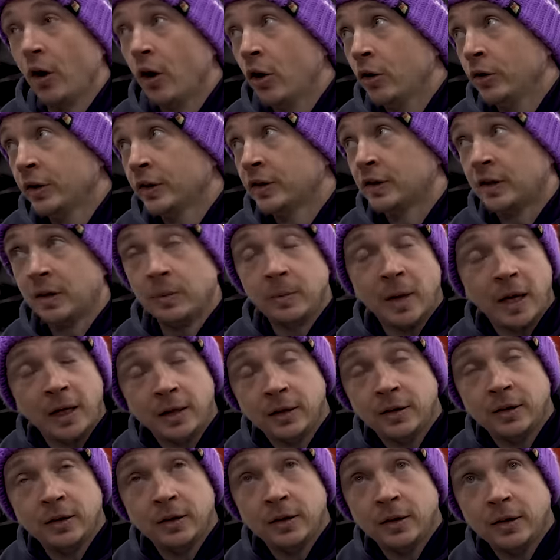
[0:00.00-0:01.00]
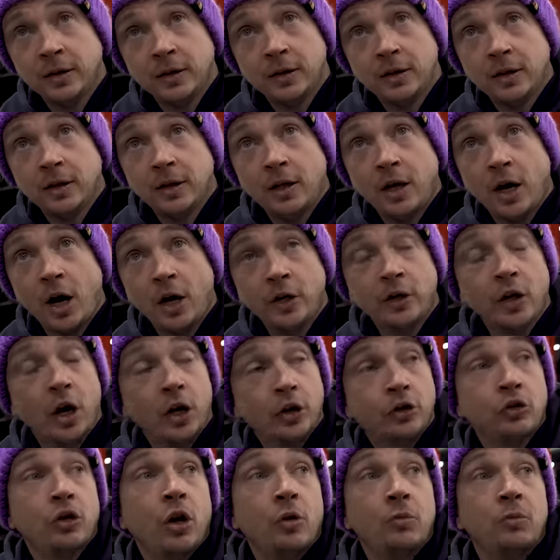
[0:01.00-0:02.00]
honestly, mate, I, I
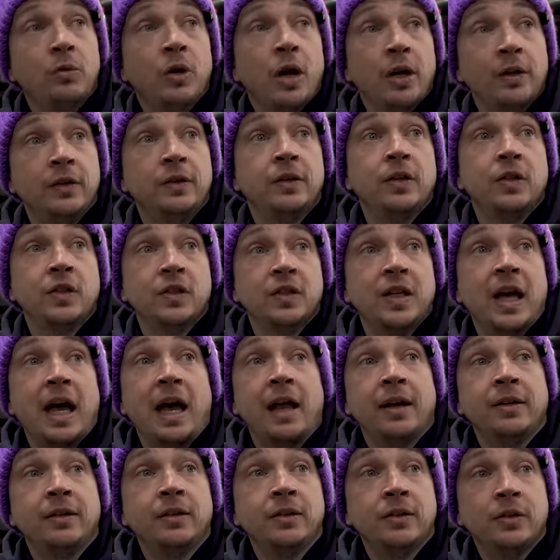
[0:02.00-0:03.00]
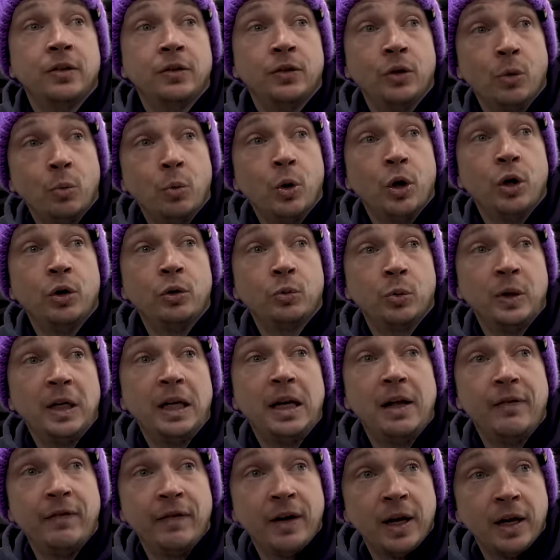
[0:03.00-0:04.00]
don't understand the world we
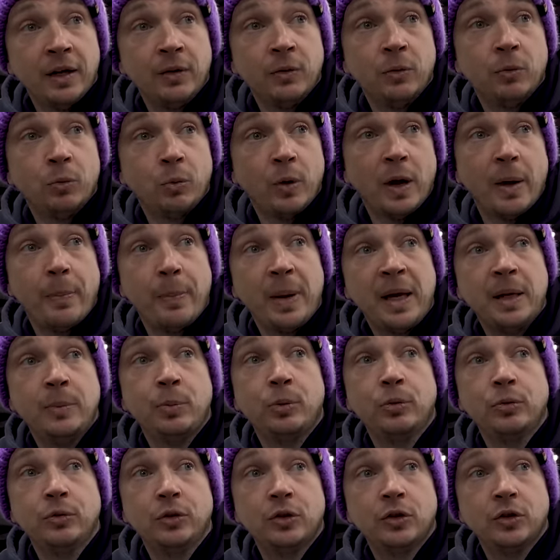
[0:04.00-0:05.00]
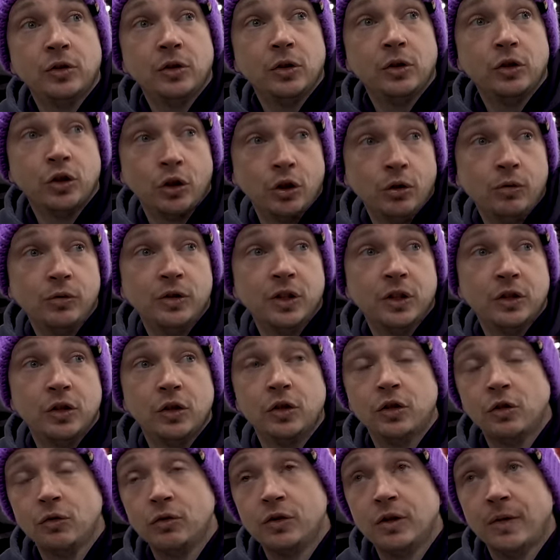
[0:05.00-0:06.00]
live in where people's choosing to
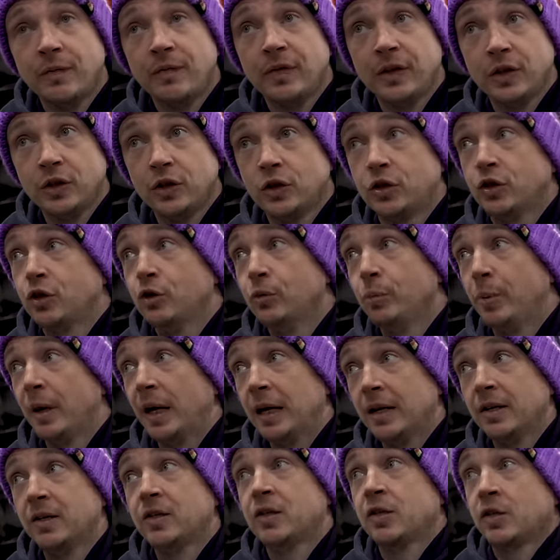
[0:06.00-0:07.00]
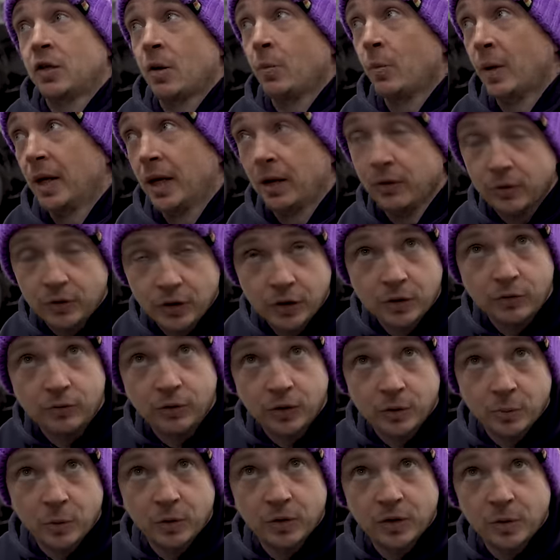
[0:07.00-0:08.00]
do something stupid is someone else's
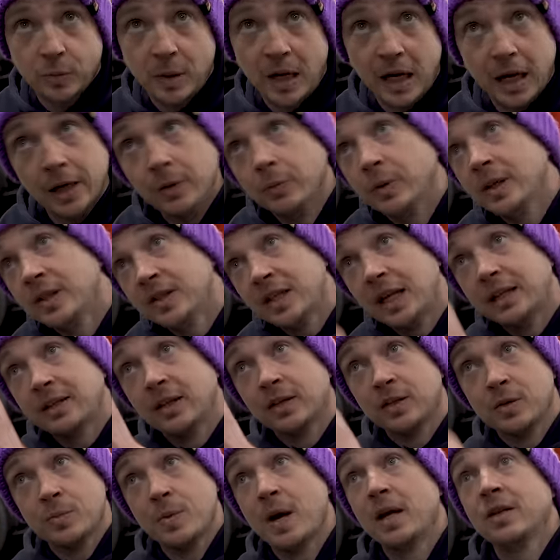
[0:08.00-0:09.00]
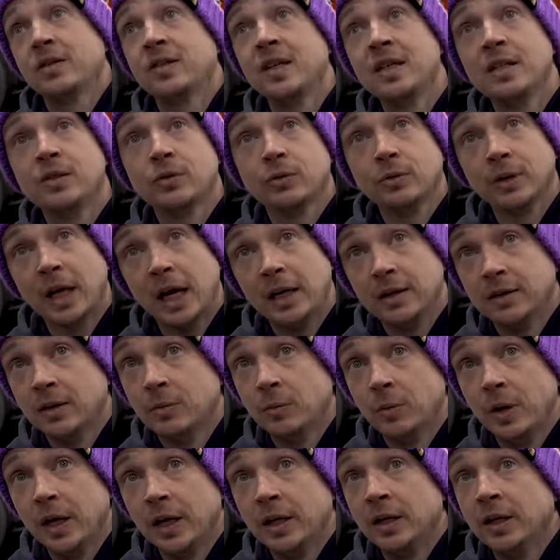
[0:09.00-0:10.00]
responsibility. We said this about Dieselgate,
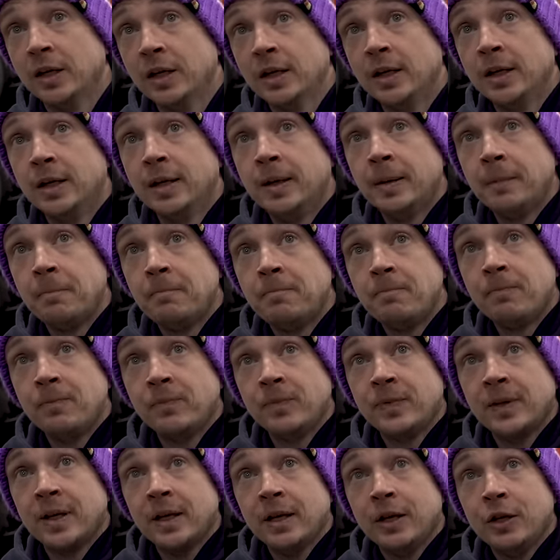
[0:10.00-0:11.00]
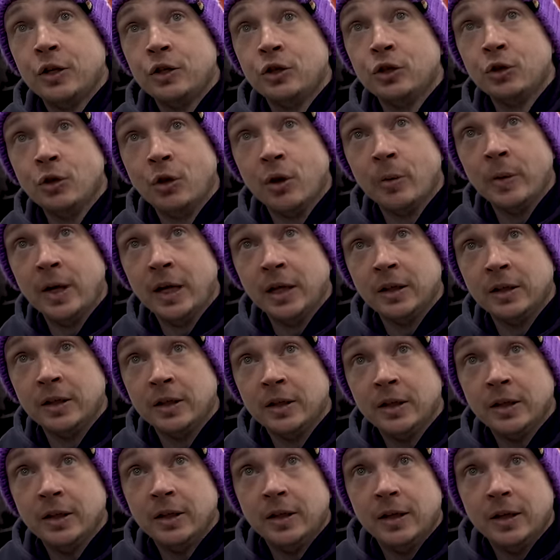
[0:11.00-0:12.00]
didn't we? Yeah. Do you know what I mean?
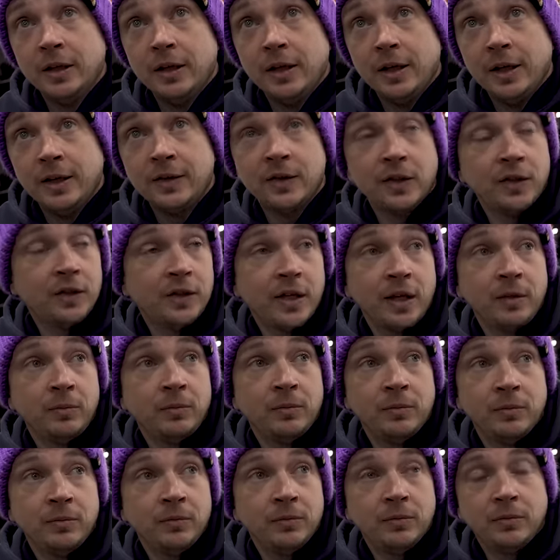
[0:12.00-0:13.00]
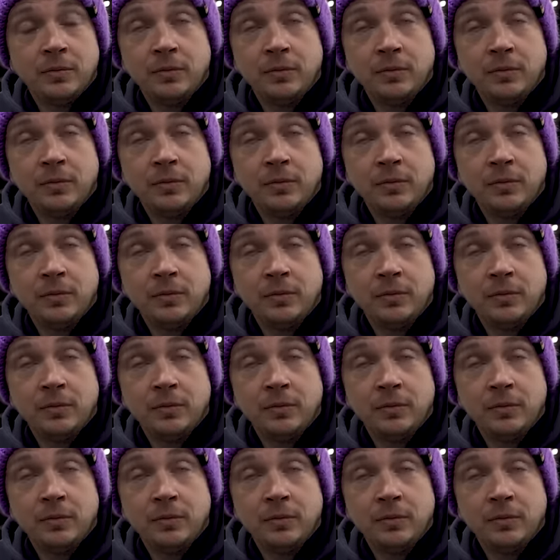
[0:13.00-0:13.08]
It's the same,